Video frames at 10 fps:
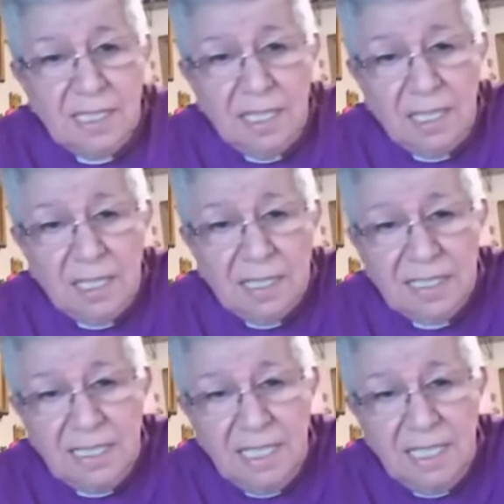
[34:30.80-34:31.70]
And
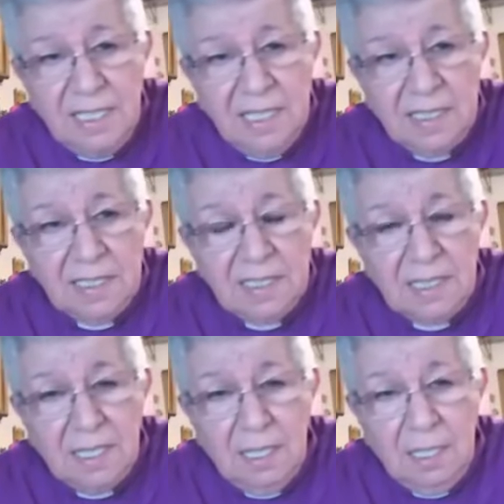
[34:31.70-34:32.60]
certainly I
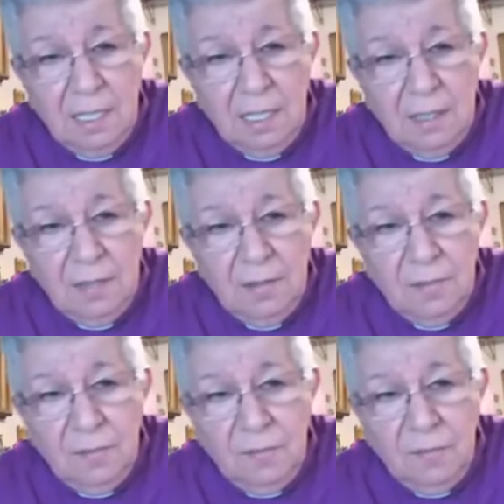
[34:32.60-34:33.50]
see this
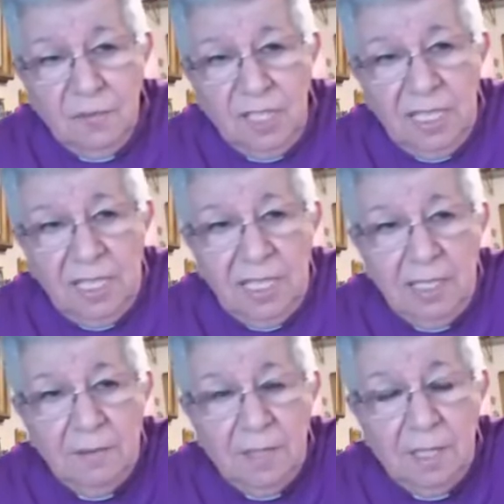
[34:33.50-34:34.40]

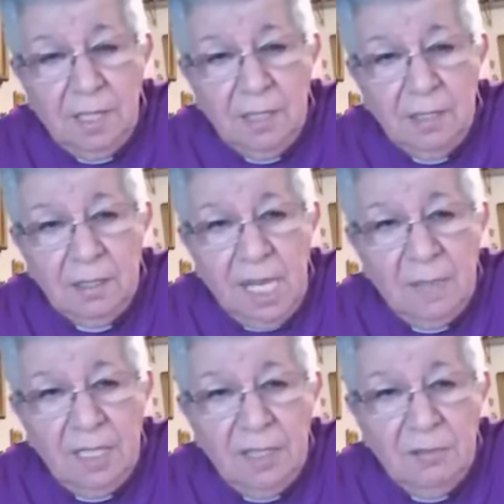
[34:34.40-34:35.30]
really
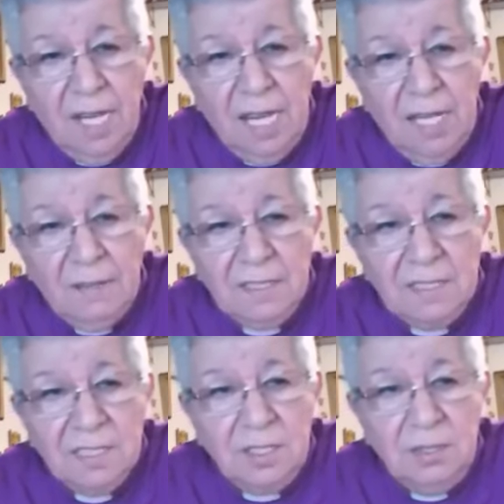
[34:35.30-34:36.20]

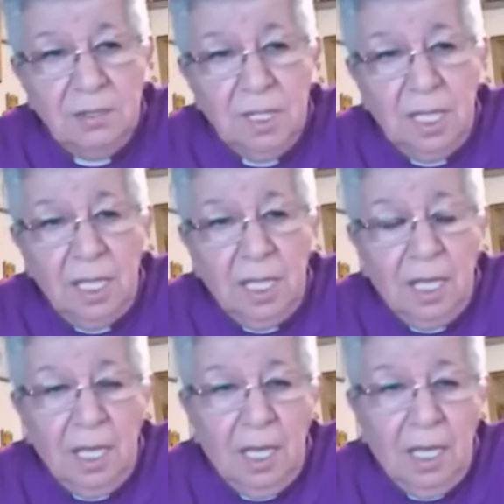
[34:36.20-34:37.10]
coming around
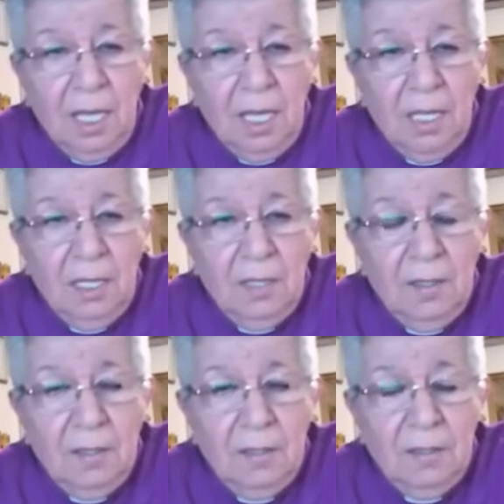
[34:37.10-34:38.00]
to
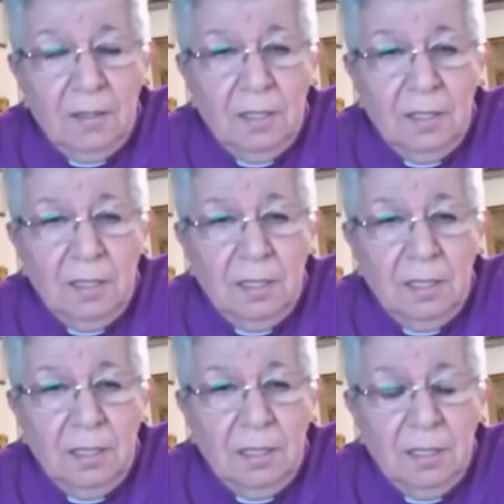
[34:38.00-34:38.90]
a
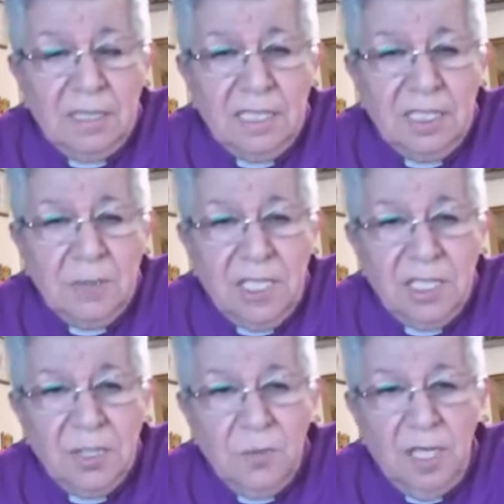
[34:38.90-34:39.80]

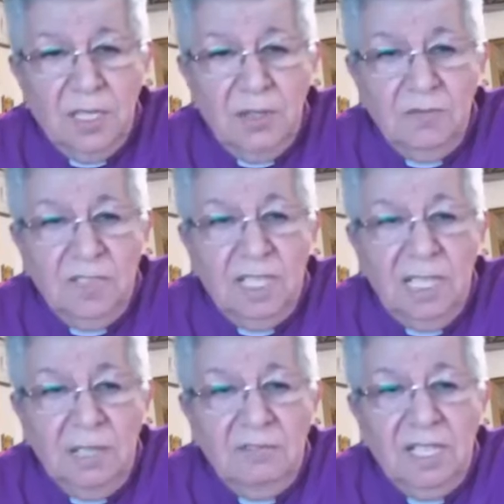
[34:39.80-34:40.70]

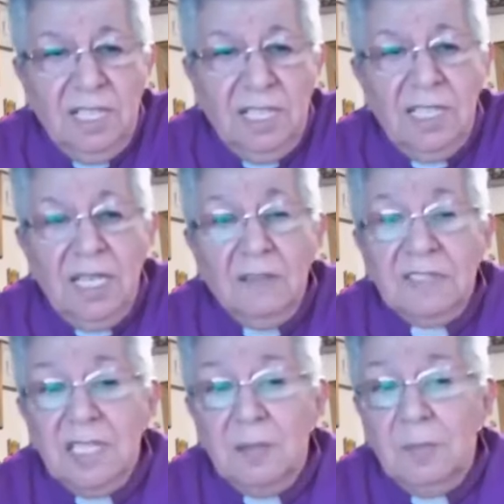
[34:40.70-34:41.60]
situation where you really,
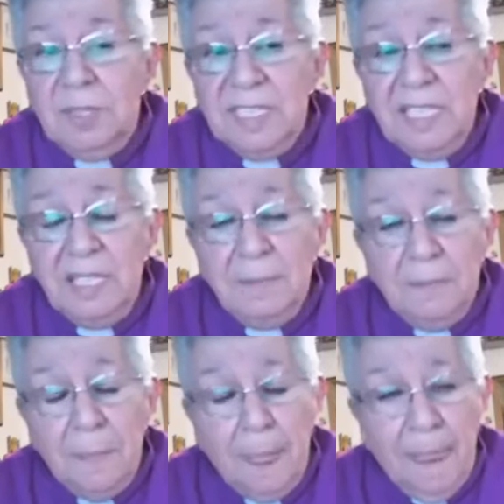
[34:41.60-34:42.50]
really love
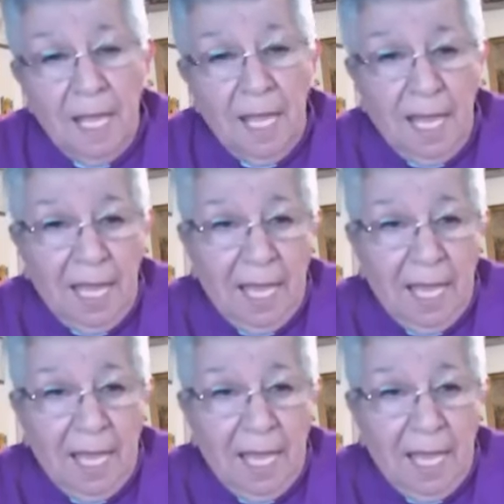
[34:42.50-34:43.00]
somebody.